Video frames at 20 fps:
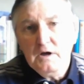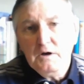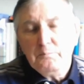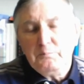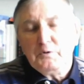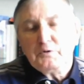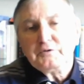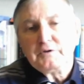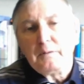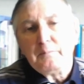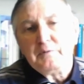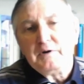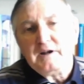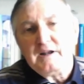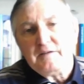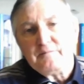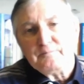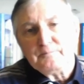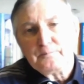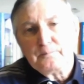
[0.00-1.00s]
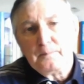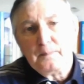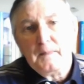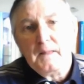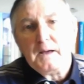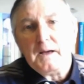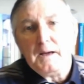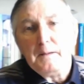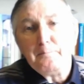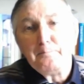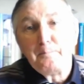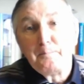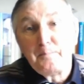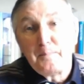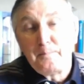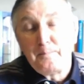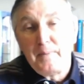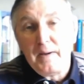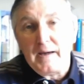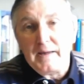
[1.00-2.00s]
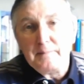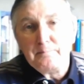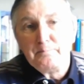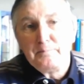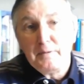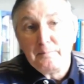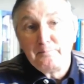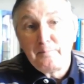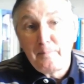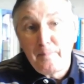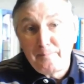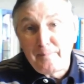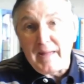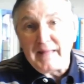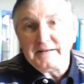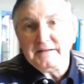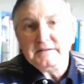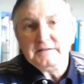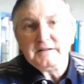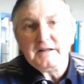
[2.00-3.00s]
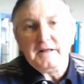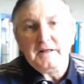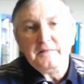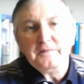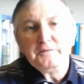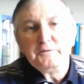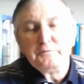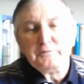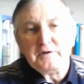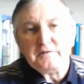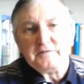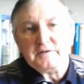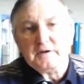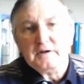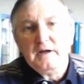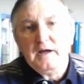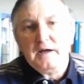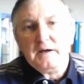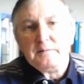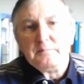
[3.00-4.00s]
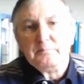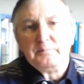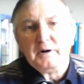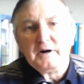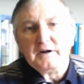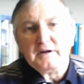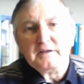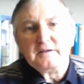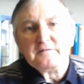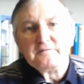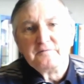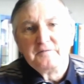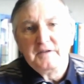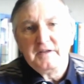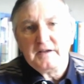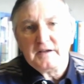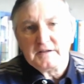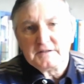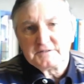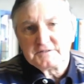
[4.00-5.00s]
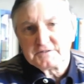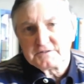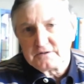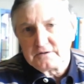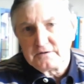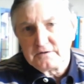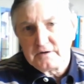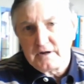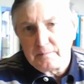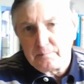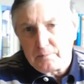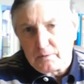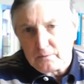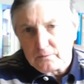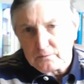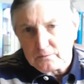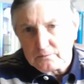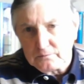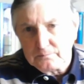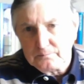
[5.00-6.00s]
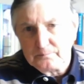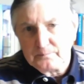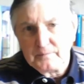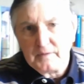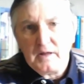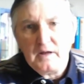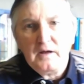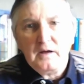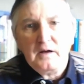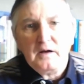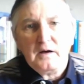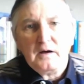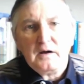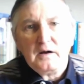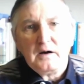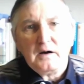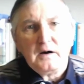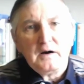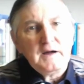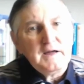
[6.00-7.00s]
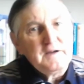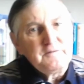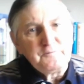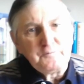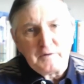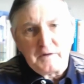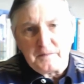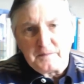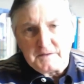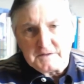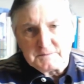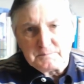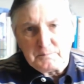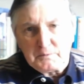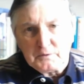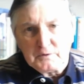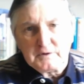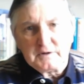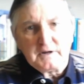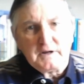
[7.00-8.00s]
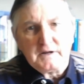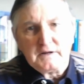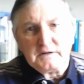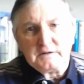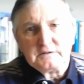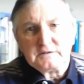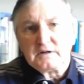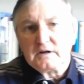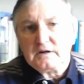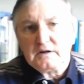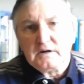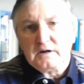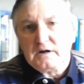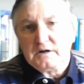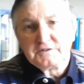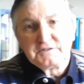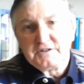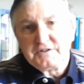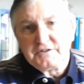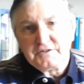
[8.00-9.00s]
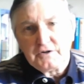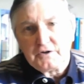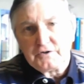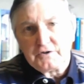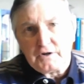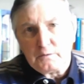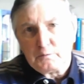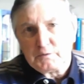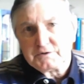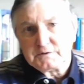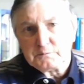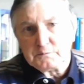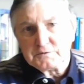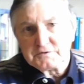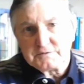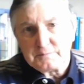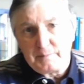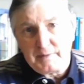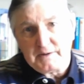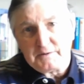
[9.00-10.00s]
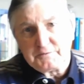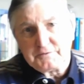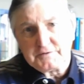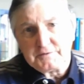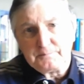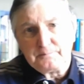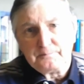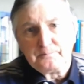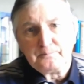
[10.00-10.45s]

Book number 11, A Bend in the River by V.S. Naipaul. I haven't read this book and I did not know what it was about.